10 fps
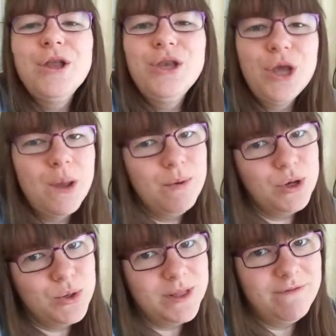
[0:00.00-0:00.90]
Do hope you
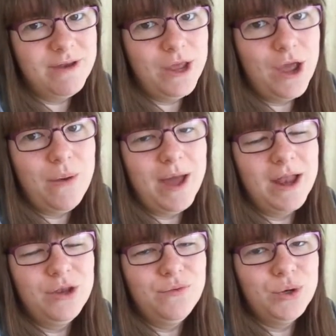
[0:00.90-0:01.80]
enjoyed the video
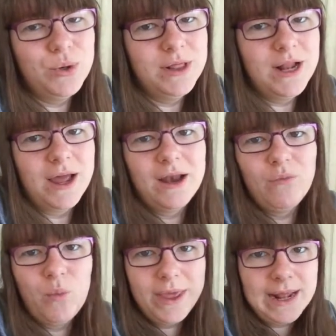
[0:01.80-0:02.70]
and you enjoyed the like a
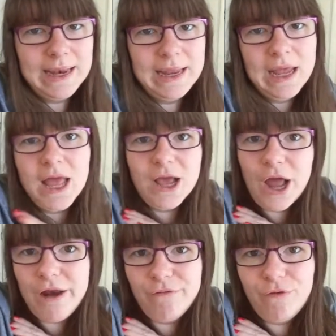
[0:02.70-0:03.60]
weekly
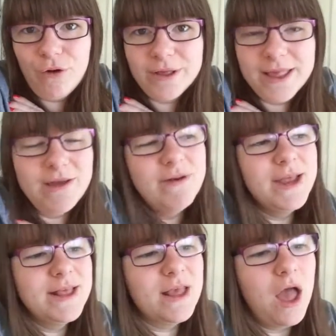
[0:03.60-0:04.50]
kind of vlog
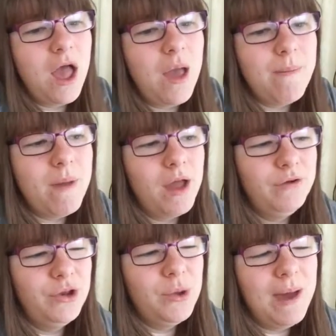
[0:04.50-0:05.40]
series. I
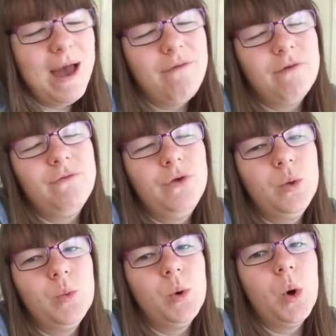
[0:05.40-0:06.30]
do have a
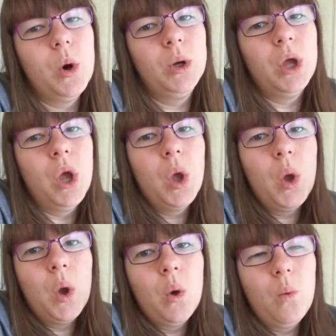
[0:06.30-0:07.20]
few more odd
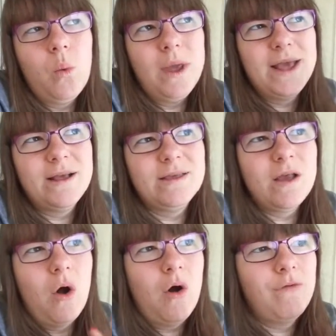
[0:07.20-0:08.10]
weeks
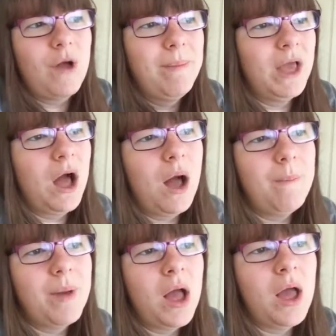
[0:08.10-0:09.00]
off coming
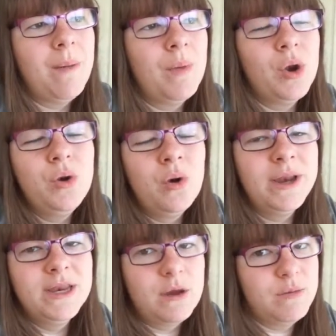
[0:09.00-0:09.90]
up, not
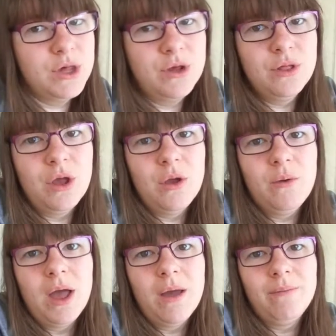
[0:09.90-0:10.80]
anytime soon though,
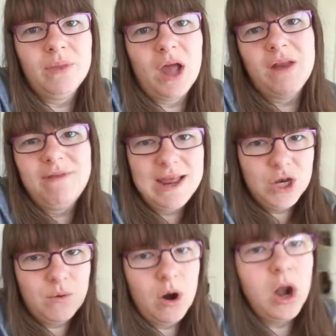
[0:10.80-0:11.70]
kind of
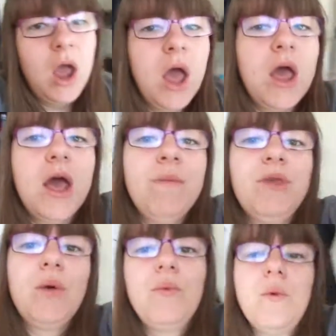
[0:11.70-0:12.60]
later on,
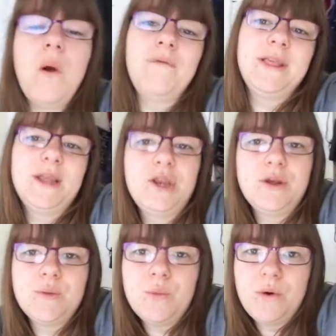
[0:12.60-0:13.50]
so we'll obviously do
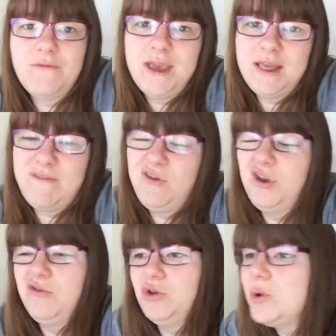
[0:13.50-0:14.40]
some more of these if you
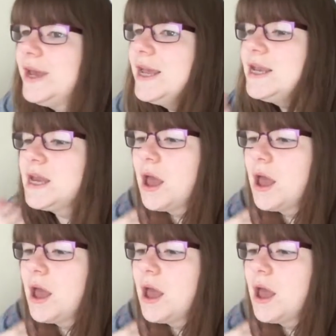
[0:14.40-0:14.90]
do enjoy it.